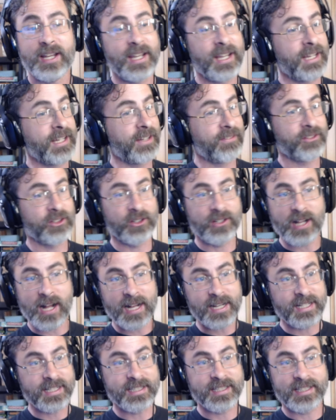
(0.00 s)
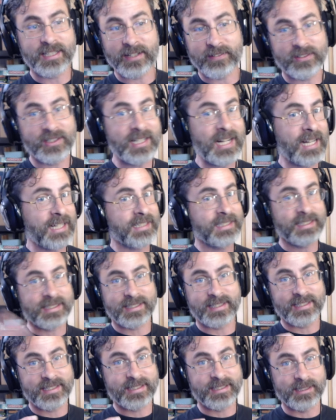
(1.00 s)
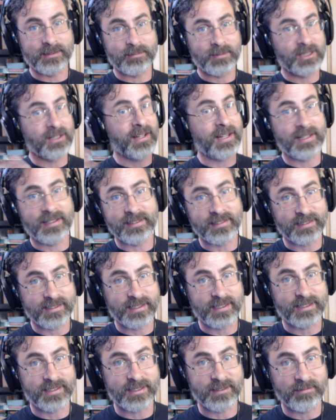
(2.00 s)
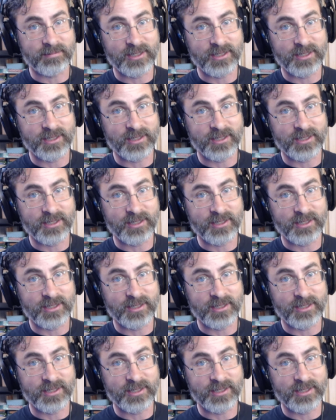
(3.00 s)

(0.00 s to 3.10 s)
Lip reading: If you're not in the system, you ain't in the system.